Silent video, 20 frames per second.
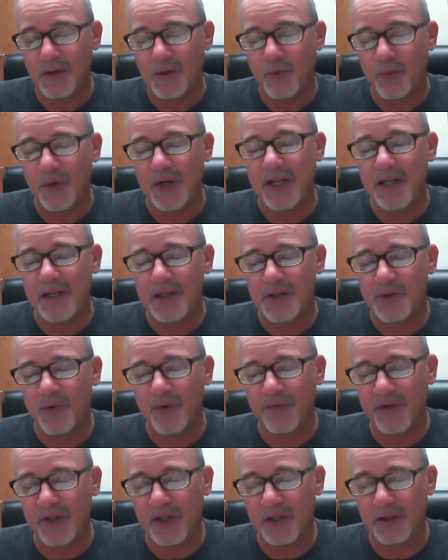When he is
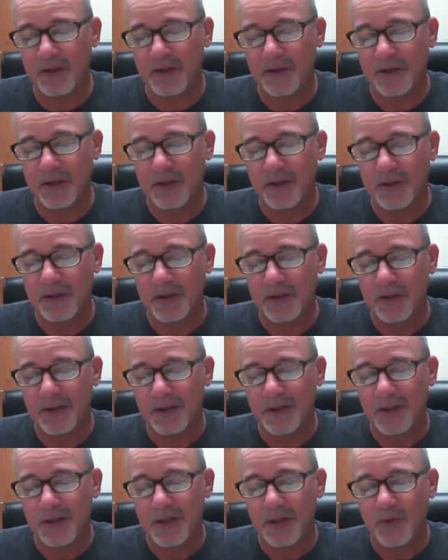revealed,
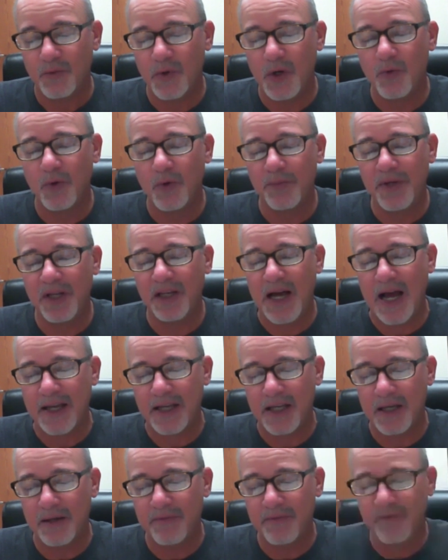we will be
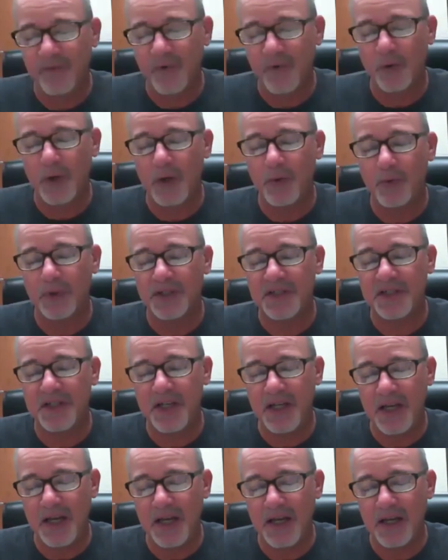like him, for we will
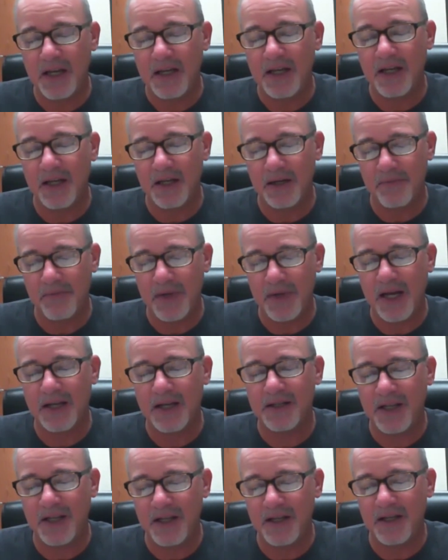see him
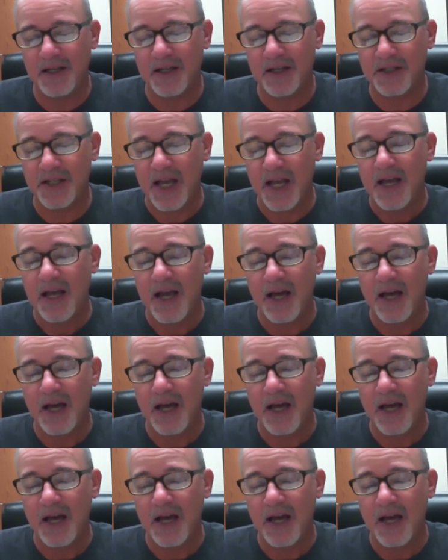as he is.